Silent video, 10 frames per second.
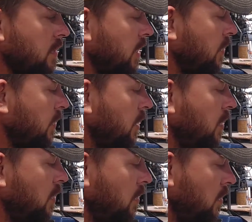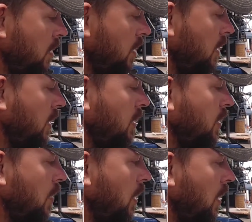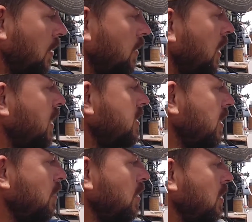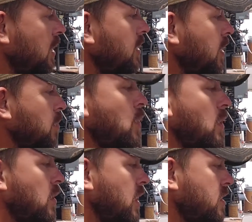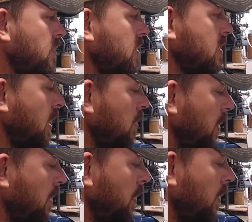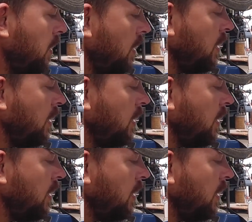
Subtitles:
If you go hog crazy with anything more aggressive than sandpaper,